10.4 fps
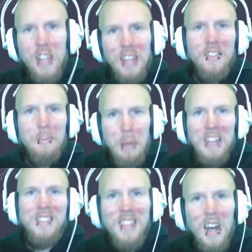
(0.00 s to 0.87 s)

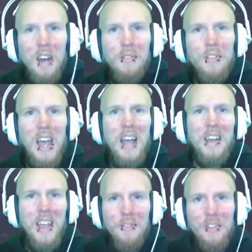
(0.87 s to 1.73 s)
myself that
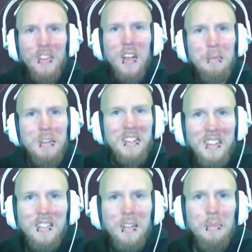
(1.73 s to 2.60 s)
every time I see
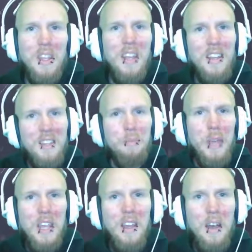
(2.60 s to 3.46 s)
something I need to
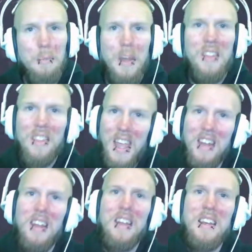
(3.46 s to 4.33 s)
pick it up and
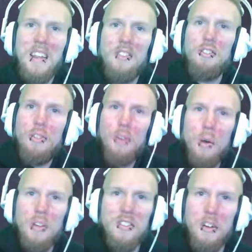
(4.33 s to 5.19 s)
then I need to throw
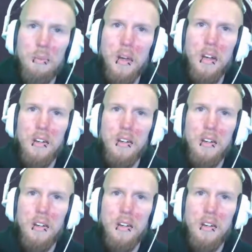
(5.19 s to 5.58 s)
it somewhere.